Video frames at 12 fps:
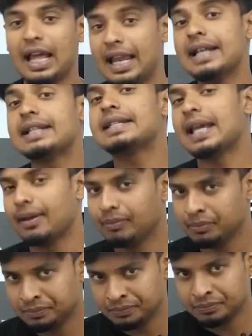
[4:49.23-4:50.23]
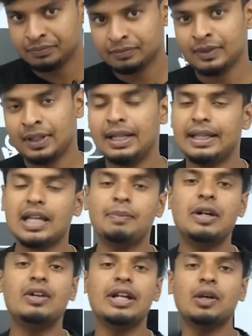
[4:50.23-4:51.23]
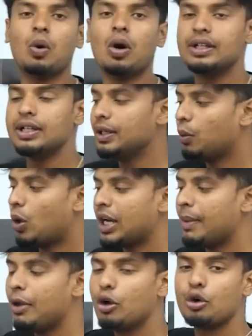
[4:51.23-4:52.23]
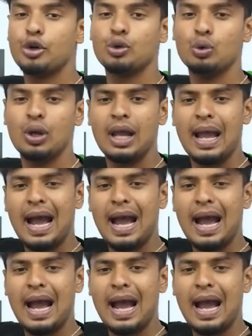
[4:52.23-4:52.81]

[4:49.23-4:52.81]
Let's say. Let me drink water. What am I going to do?